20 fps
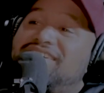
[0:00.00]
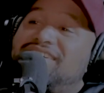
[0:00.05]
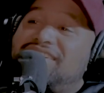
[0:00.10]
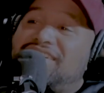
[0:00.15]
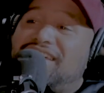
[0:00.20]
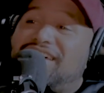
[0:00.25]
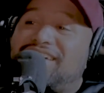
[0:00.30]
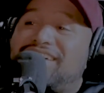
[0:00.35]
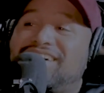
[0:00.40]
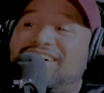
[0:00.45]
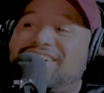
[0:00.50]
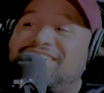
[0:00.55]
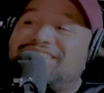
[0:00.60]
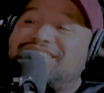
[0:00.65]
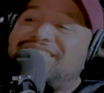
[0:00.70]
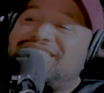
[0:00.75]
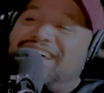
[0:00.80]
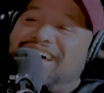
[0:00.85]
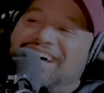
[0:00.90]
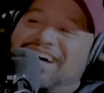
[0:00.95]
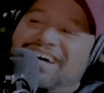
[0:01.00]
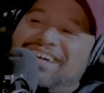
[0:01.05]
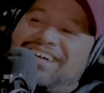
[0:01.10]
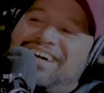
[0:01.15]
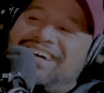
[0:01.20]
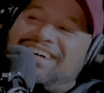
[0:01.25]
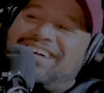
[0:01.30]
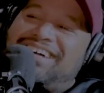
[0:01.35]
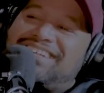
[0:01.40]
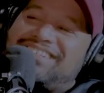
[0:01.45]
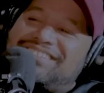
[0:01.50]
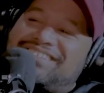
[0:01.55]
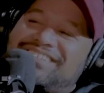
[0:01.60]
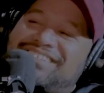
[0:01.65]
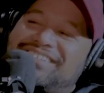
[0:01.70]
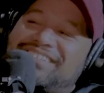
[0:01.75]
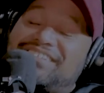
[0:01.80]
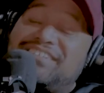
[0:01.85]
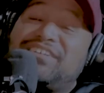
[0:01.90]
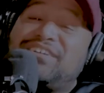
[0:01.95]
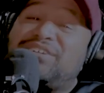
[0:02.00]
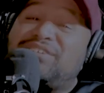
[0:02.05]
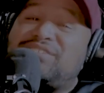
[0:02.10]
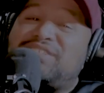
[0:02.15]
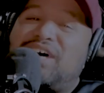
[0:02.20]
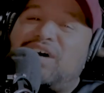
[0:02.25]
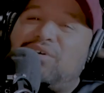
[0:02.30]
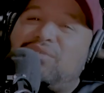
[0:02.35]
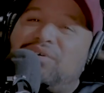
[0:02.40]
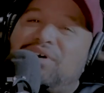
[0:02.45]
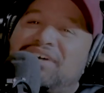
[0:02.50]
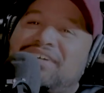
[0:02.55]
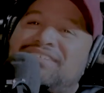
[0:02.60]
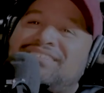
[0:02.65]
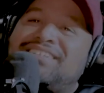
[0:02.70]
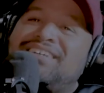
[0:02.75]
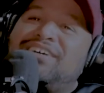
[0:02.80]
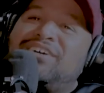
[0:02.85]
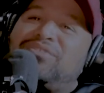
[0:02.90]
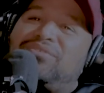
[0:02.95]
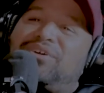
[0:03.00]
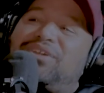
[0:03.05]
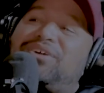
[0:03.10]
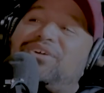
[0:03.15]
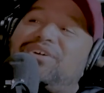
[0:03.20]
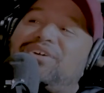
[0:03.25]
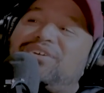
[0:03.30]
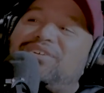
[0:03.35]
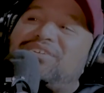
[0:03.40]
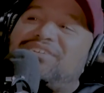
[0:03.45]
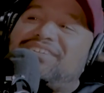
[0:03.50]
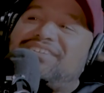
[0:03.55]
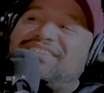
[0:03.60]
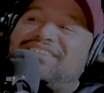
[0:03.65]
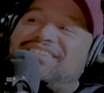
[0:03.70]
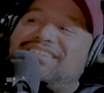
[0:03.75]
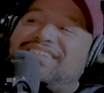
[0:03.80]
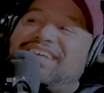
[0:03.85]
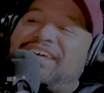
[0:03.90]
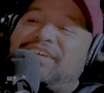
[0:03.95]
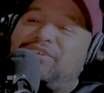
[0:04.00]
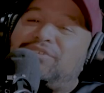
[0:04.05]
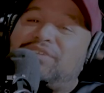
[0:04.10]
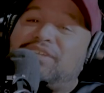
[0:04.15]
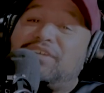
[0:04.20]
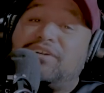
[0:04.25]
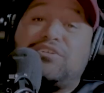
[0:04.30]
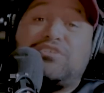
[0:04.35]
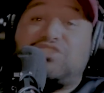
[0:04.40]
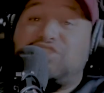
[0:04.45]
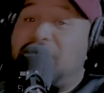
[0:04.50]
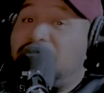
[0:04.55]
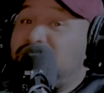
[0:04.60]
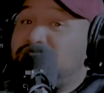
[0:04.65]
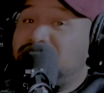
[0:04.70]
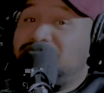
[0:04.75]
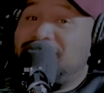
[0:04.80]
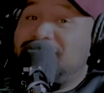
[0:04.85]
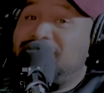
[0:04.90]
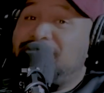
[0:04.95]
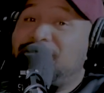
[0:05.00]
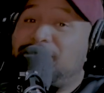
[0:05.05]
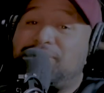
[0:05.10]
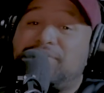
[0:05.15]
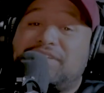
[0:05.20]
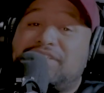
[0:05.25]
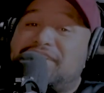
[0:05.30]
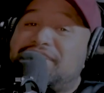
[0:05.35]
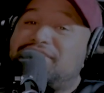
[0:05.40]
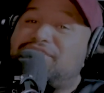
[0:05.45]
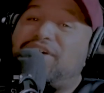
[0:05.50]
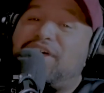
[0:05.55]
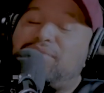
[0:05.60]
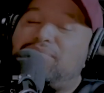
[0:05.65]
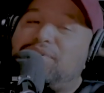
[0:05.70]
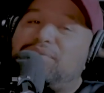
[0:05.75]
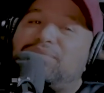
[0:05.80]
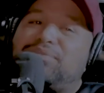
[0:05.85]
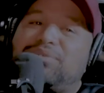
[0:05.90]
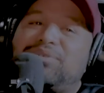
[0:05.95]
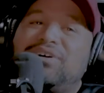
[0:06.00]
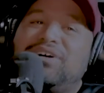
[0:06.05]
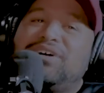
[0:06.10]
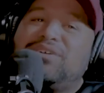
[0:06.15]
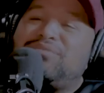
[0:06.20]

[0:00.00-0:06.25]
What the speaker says: Like honestly, I kind of took a little sideways when I heard Daniel Leo. Shout out to him. He's great people.